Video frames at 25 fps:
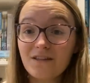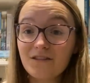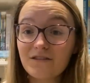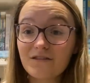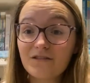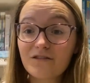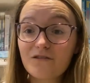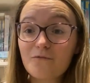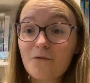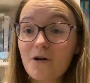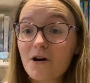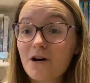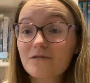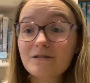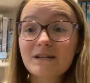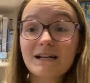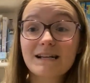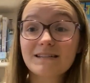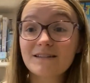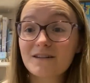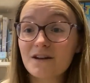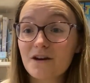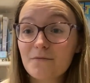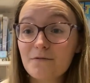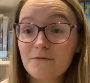The world
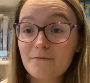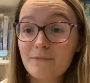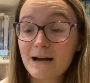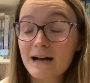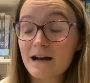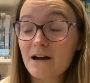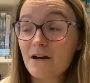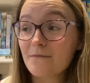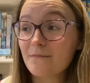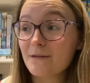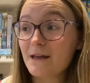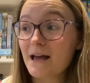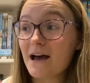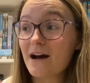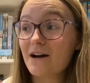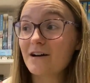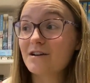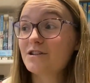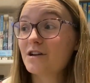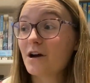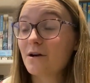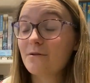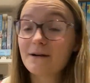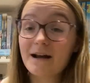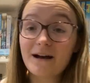hasn't opened back up yet. I
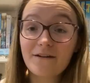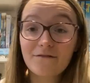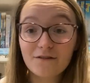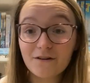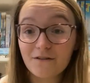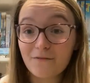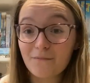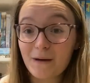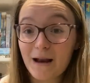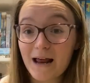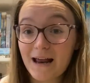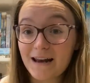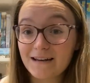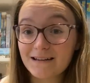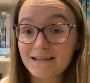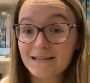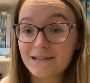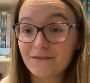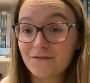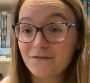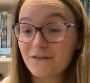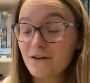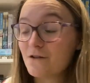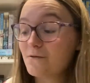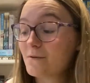don't have enough plans
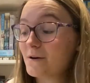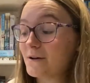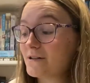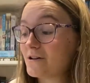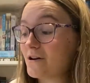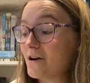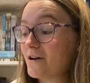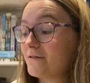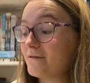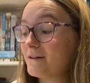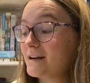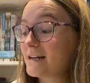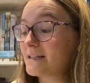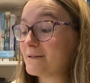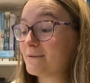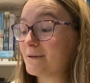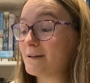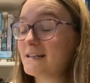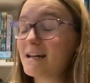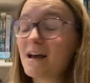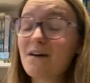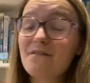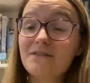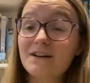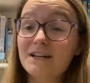to fill my diary, so I
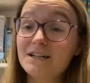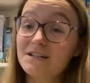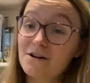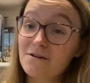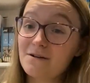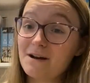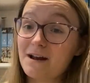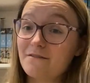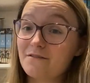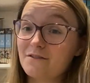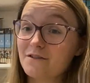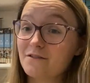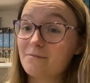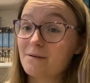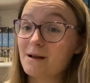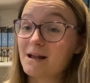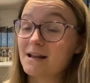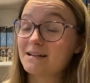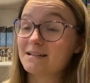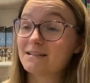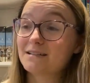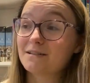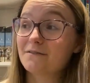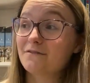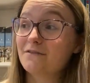definitely don't have enough
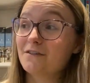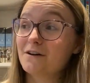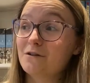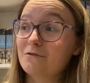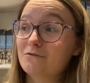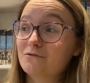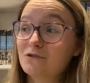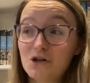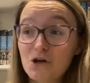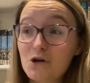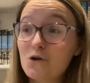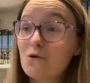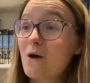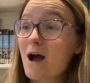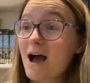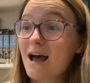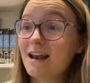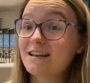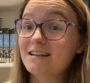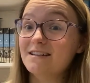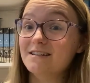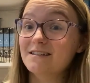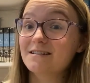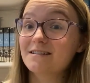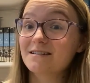plans to fill two
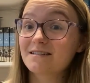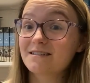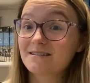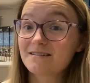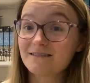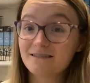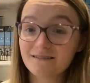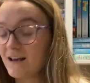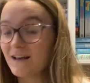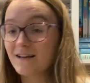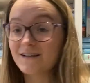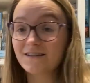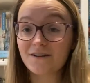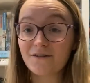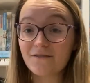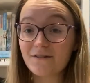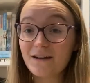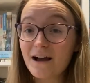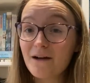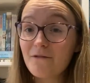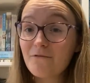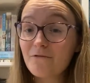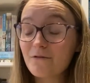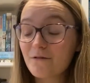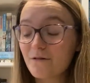calendars. So
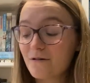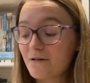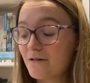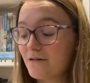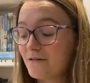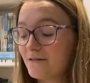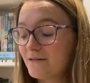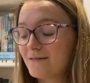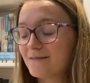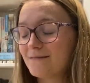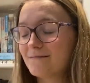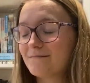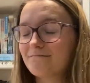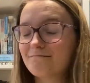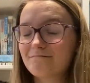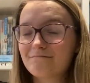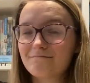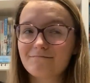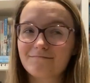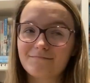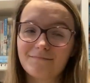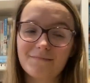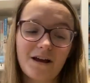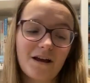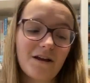now we're on
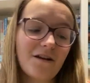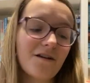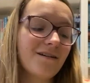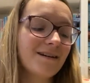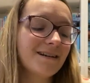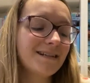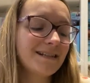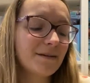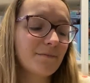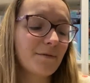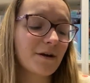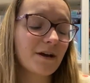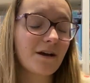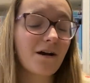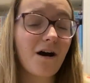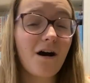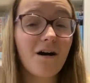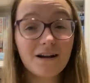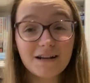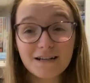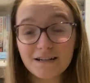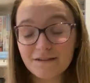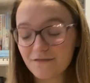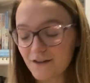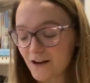an item I
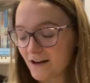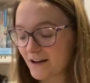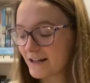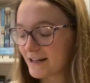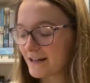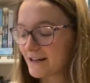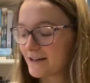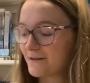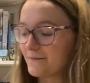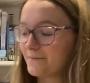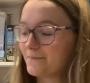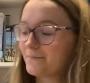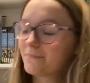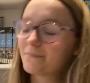kind of like,